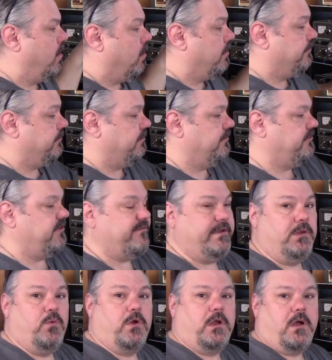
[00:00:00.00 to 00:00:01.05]
Also, the
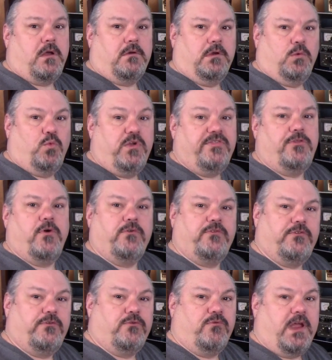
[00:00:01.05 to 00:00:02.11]
7100, with
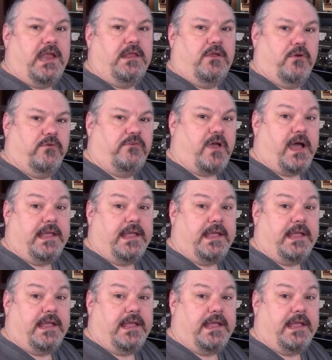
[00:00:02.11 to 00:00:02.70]
those two radios,